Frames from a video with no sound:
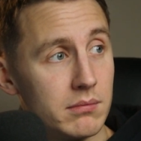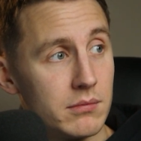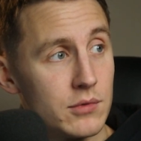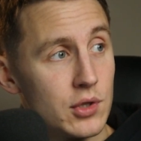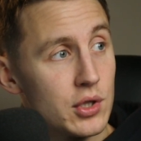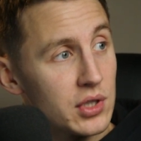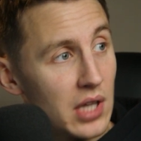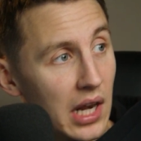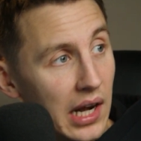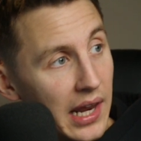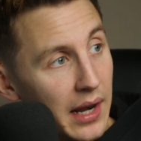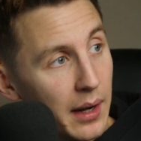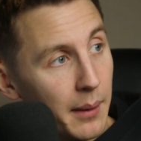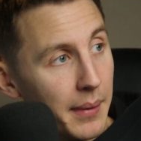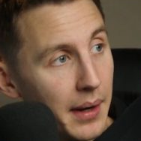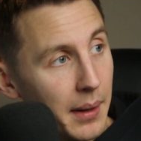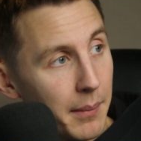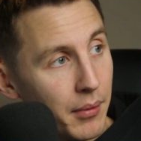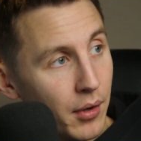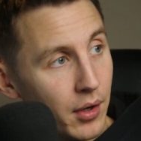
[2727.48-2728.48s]
Just a little
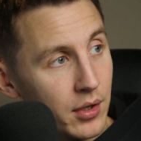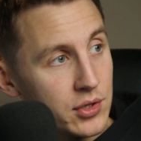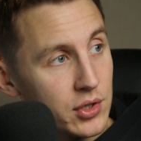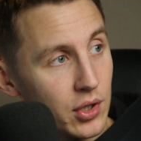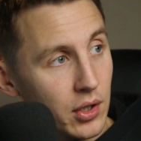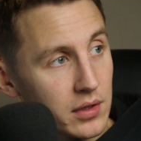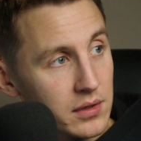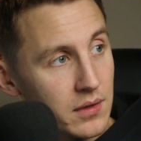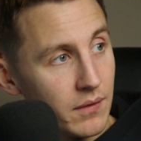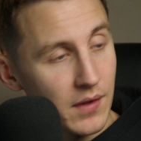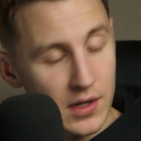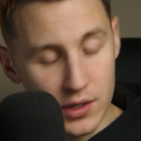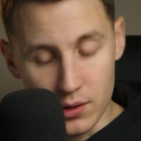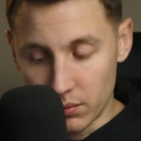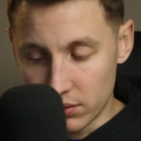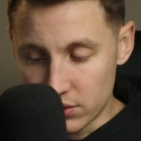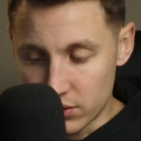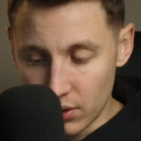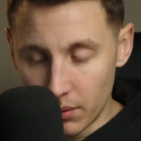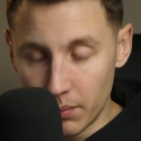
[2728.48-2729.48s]
bit of brown sauce in
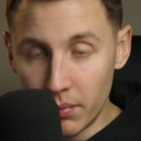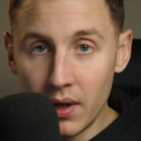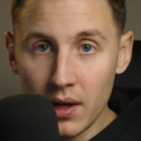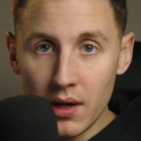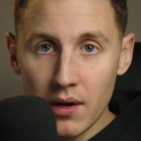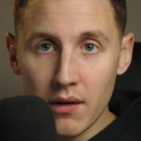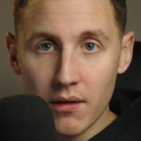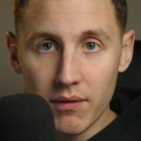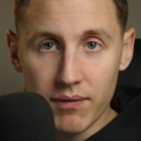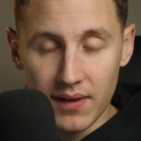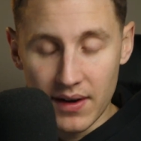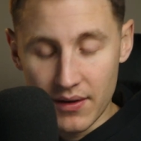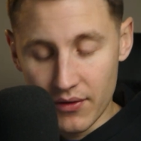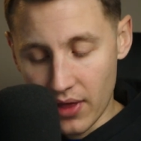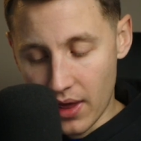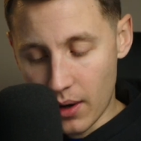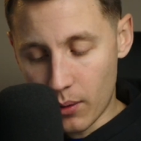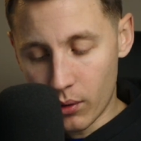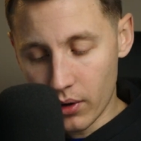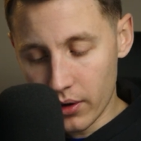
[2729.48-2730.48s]
vegetable soup, flavour
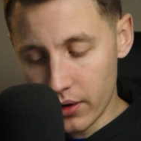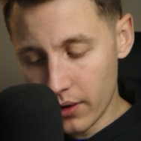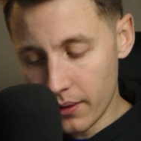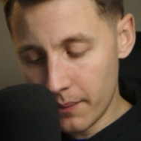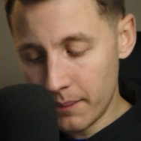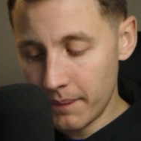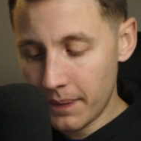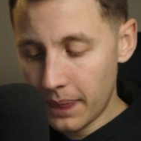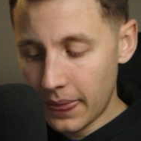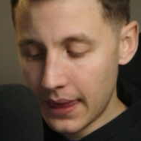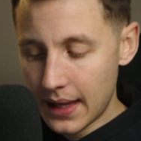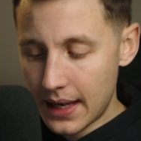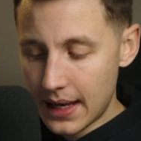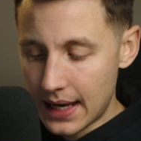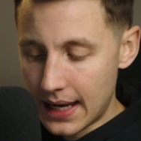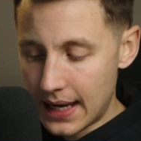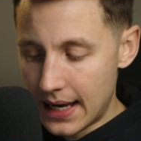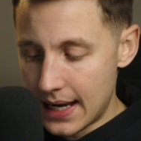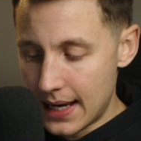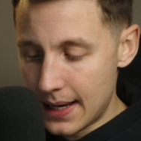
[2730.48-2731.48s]
that water up.
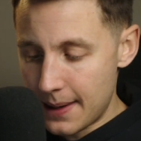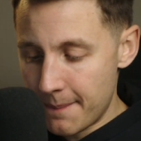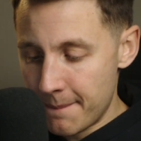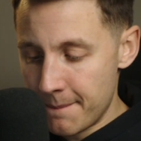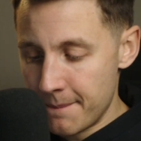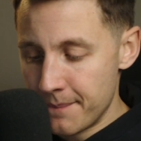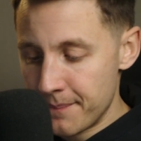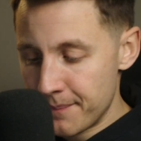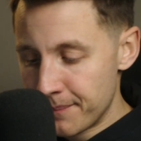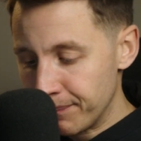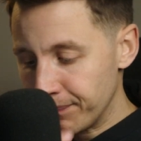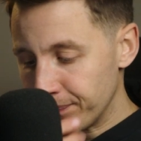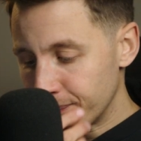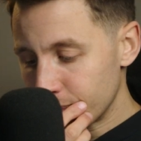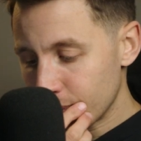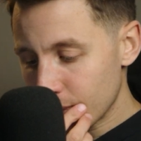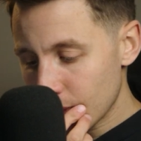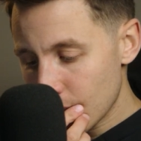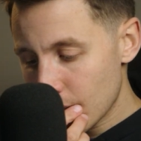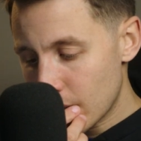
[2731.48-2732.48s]
And
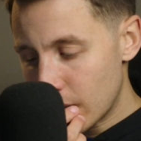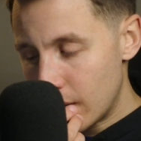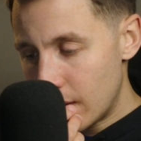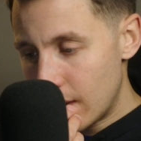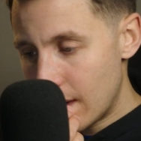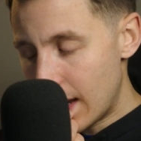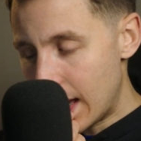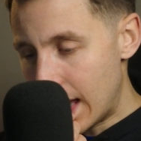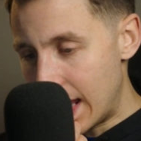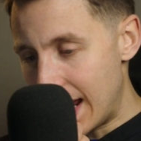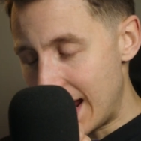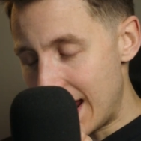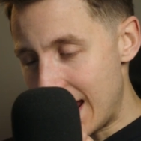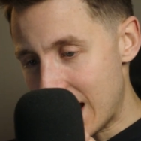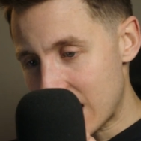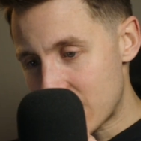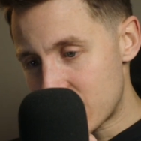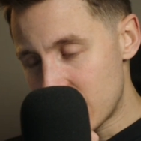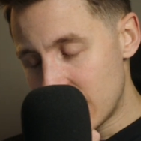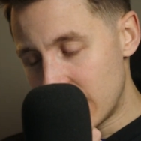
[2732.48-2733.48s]
I
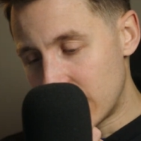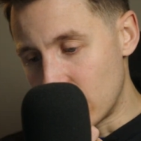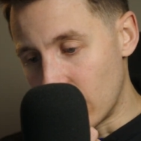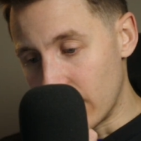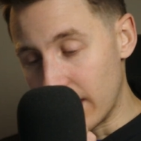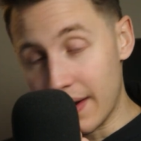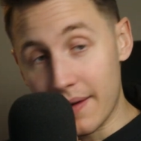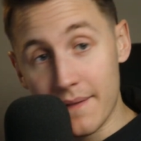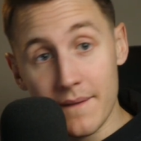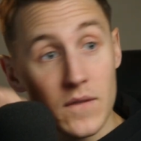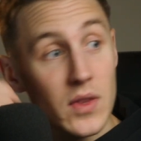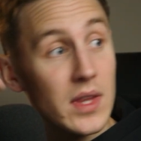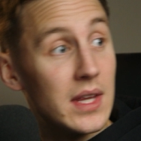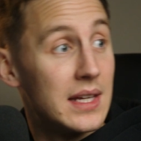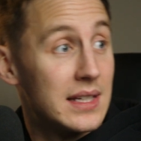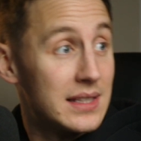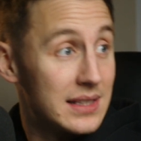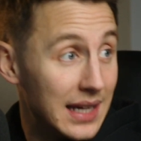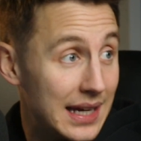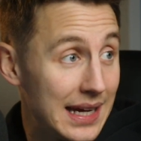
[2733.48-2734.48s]
actually got in.
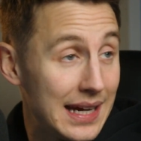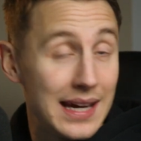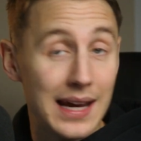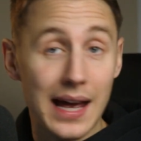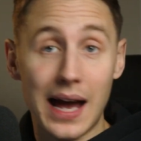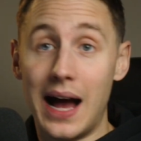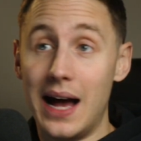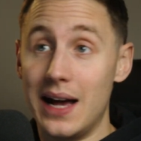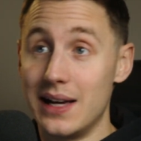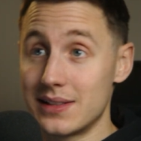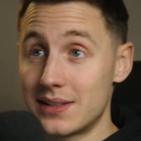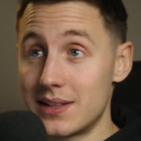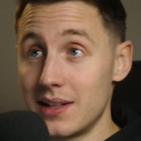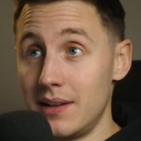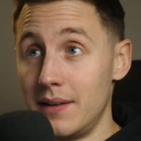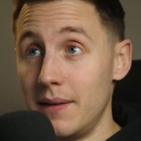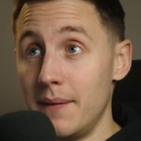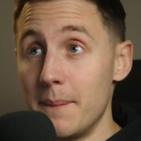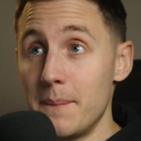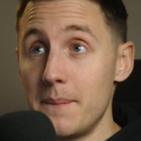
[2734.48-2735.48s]
See,
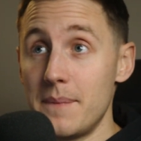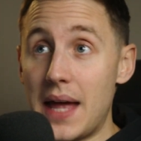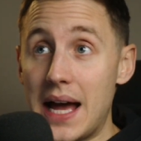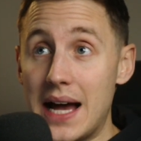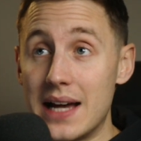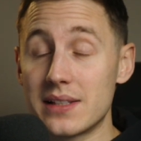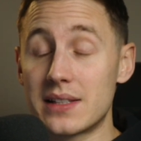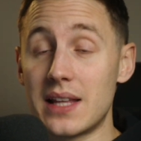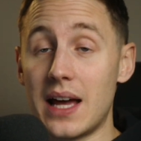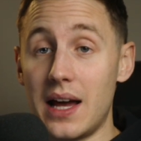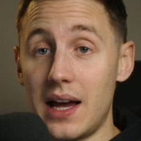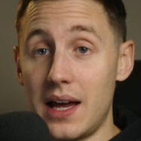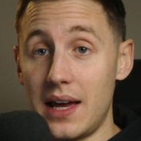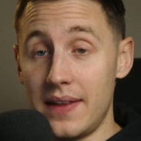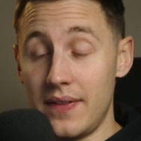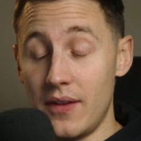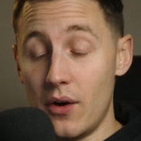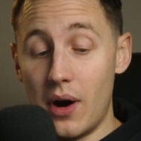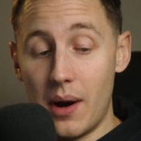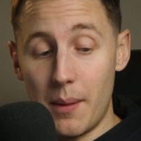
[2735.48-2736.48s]
Asda
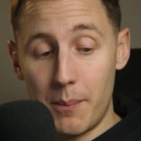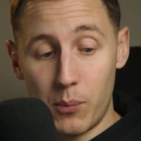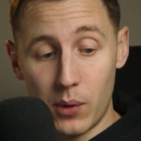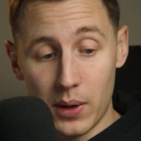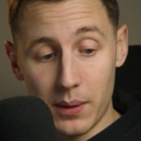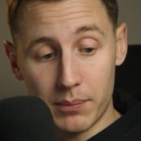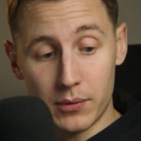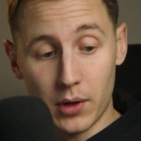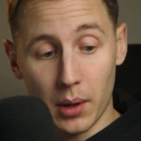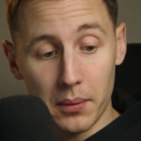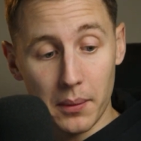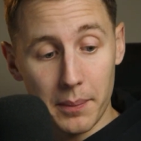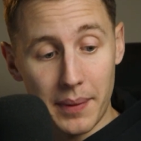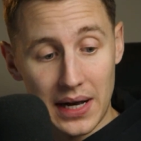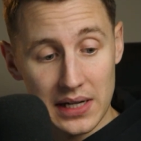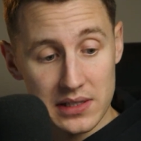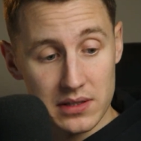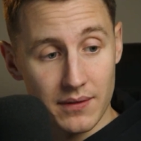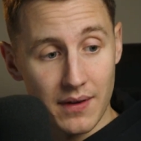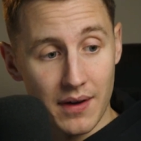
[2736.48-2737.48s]
in their wee double
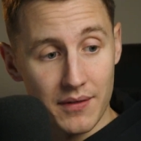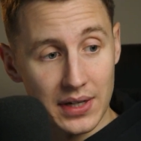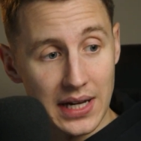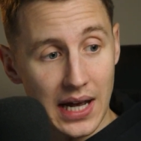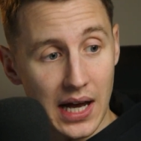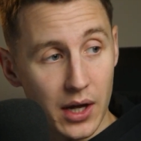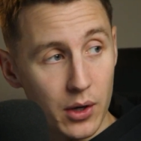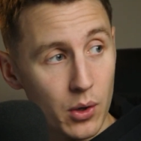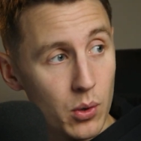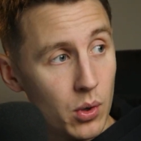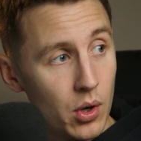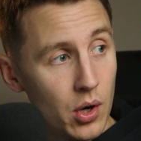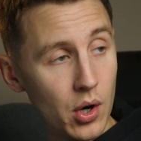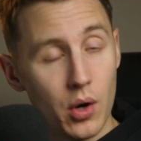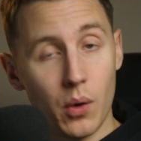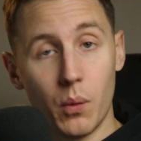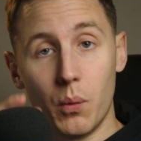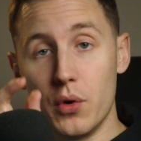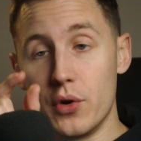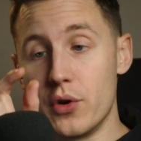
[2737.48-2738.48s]
packs of avocado
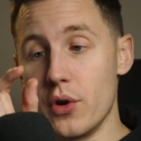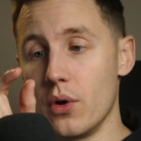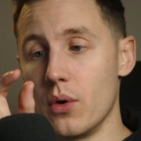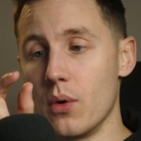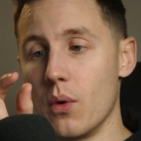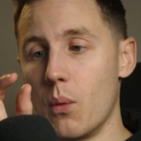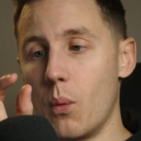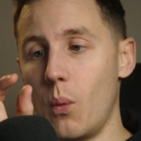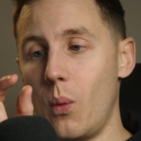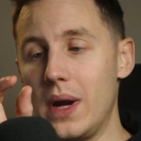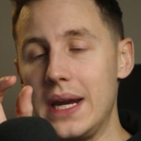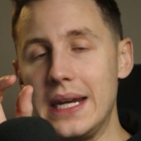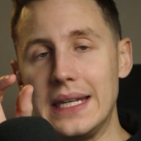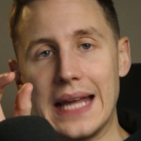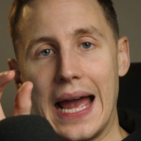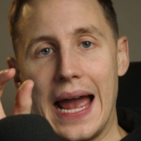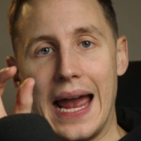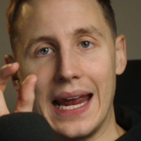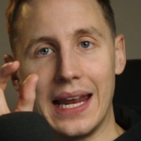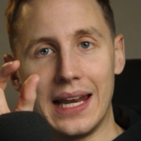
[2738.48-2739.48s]
were doing wee
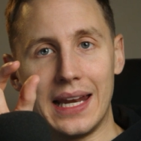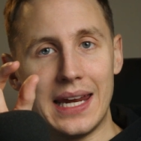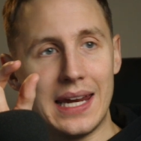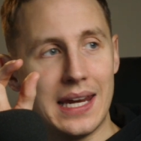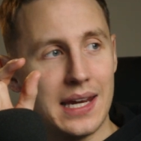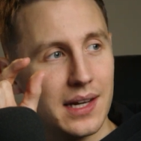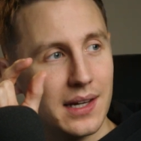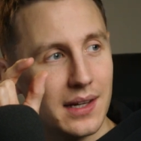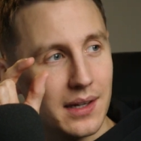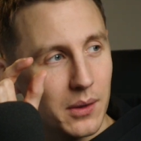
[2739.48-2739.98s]
tiny